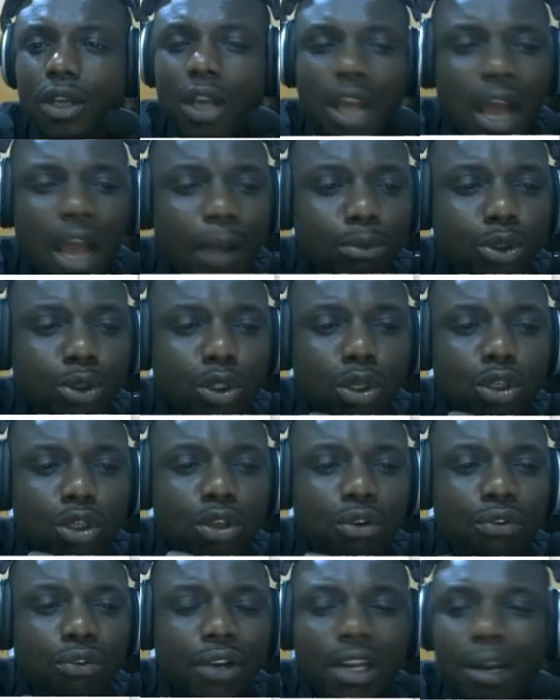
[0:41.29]
I'm sure
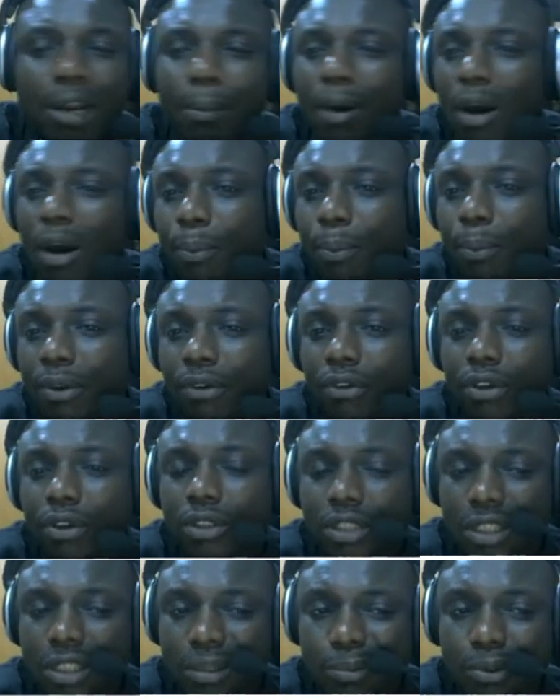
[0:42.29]
you've heard about pivot
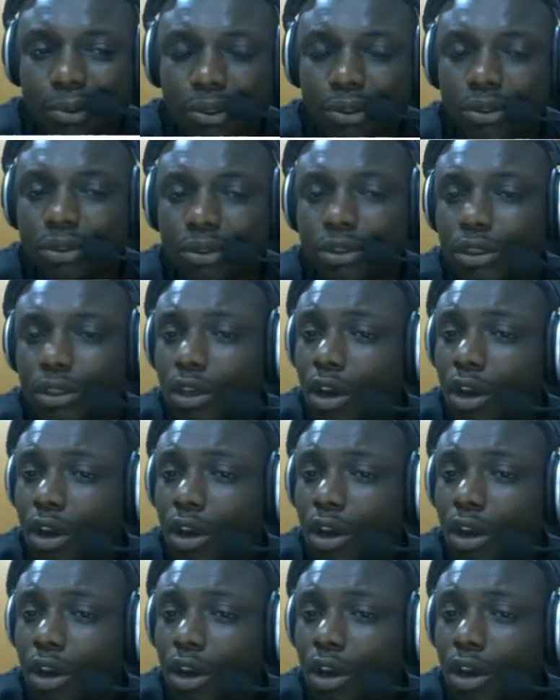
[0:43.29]
tables,